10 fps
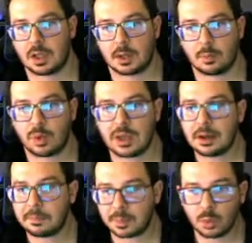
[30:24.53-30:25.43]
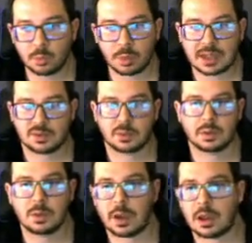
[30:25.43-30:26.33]
We eat up the Moonblast
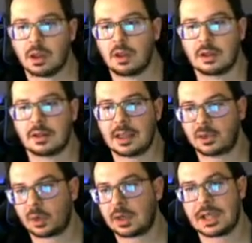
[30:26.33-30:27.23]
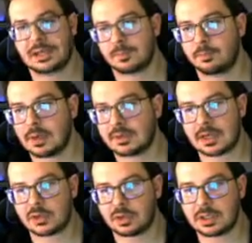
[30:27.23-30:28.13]
really well, and like Torracat's
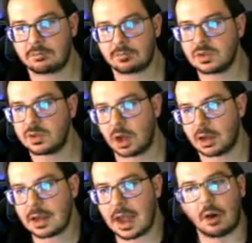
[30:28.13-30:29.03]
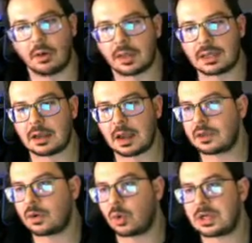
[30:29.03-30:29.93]
essentially done now. Like I
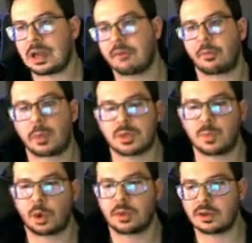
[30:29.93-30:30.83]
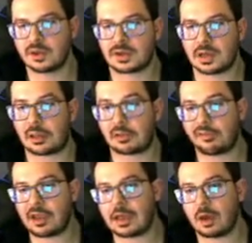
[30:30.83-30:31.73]
don't need it for much more than just another
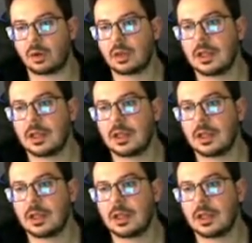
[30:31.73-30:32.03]
Fake Out.